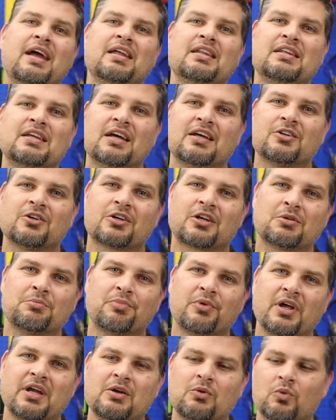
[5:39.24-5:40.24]
And the other
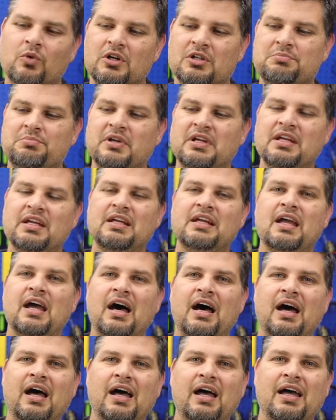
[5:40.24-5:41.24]
complaint would be
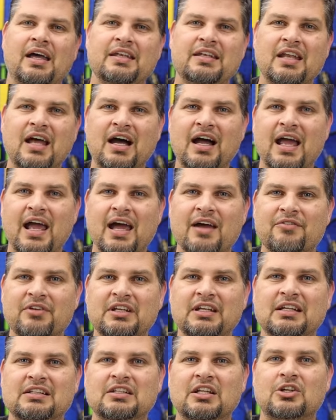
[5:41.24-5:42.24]
uh, not
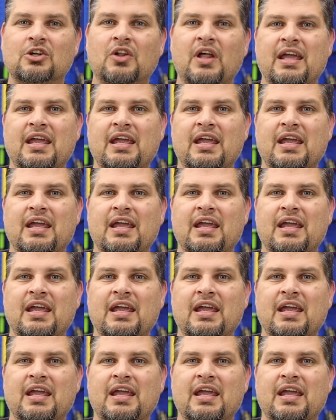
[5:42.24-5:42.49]
having a little